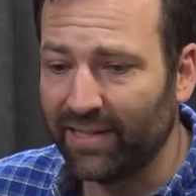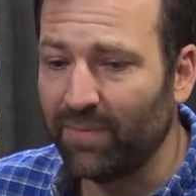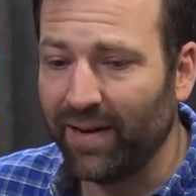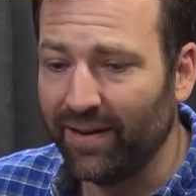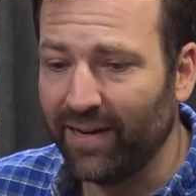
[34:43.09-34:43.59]
It's
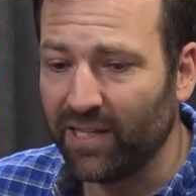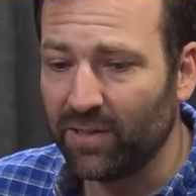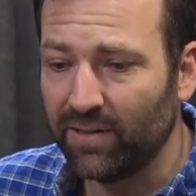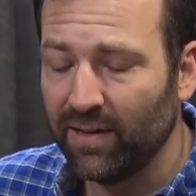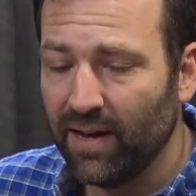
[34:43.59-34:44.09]
been
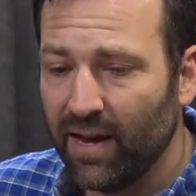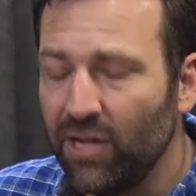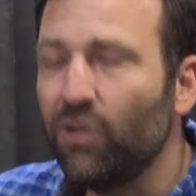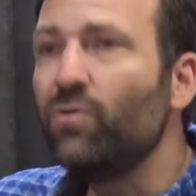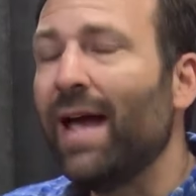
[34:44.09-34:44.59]
it's
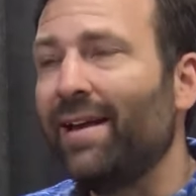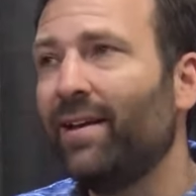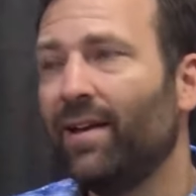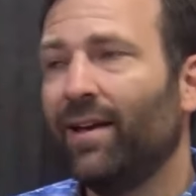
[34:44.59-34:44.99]
you know you get